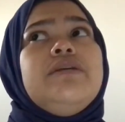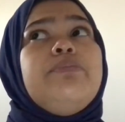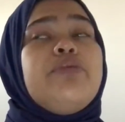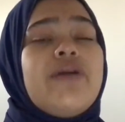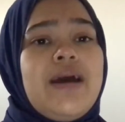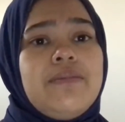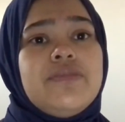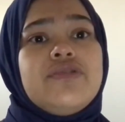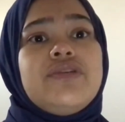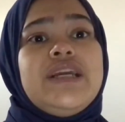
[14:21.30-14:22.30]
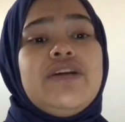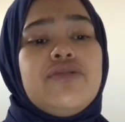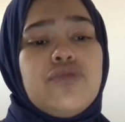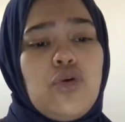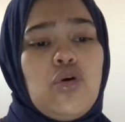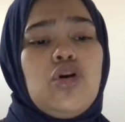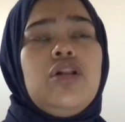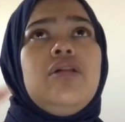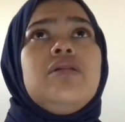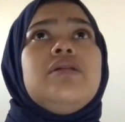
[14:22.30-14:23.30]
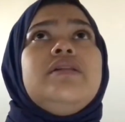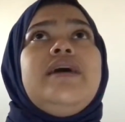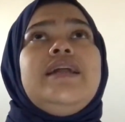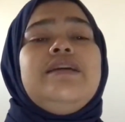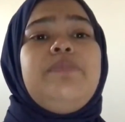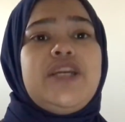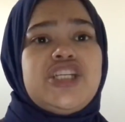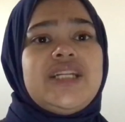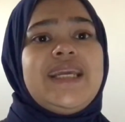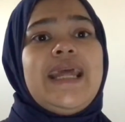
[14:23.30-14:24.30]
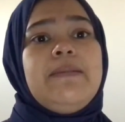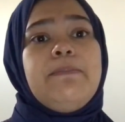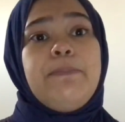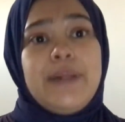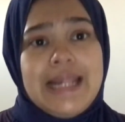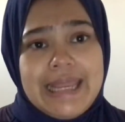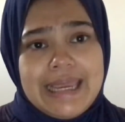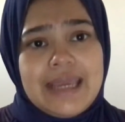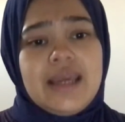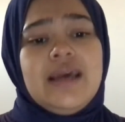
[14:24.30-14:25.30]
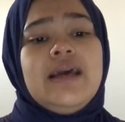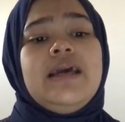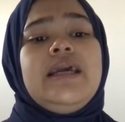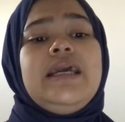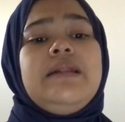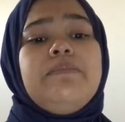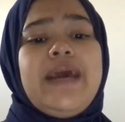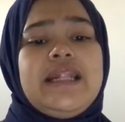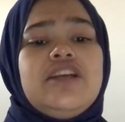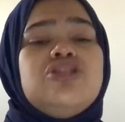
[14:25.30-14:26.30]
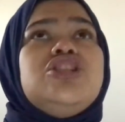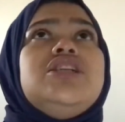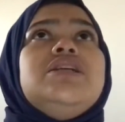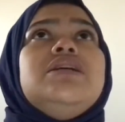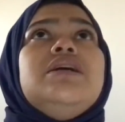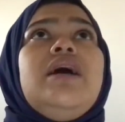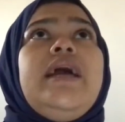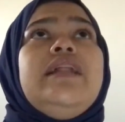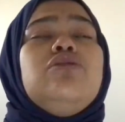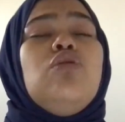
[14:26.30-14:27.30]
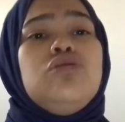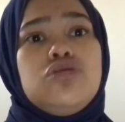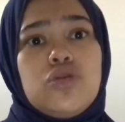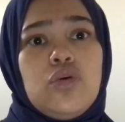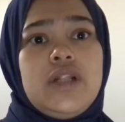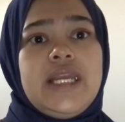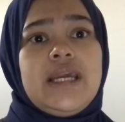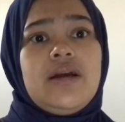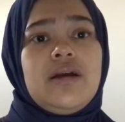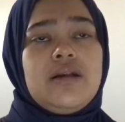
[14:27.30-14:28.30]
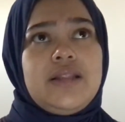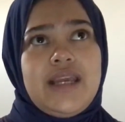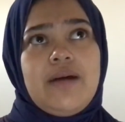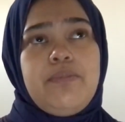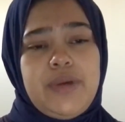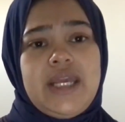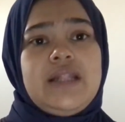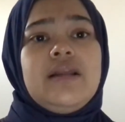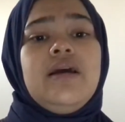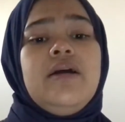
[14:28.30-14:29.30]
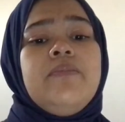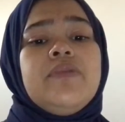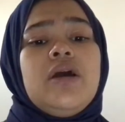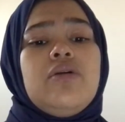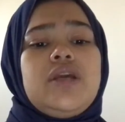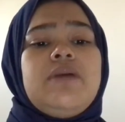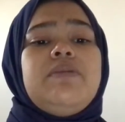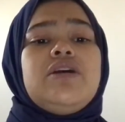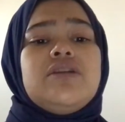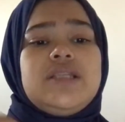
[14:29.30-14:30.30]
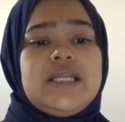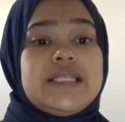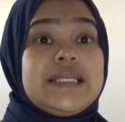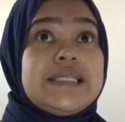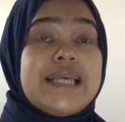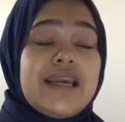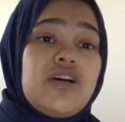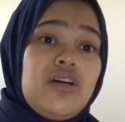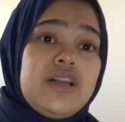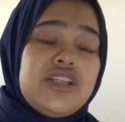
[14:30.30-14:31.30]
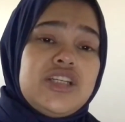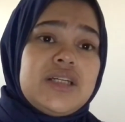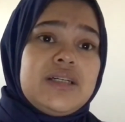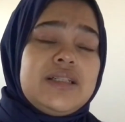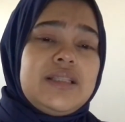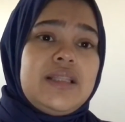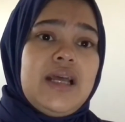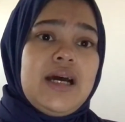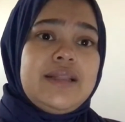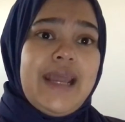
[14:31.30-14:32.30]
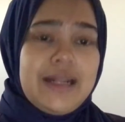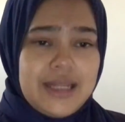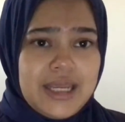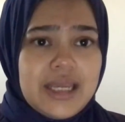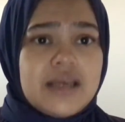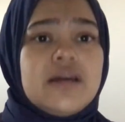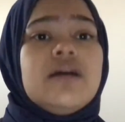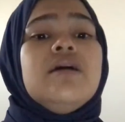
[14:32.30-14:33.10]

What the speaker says: primary role that the patient can play in managing and controlling their pain. Okay, because it's a psychological technique,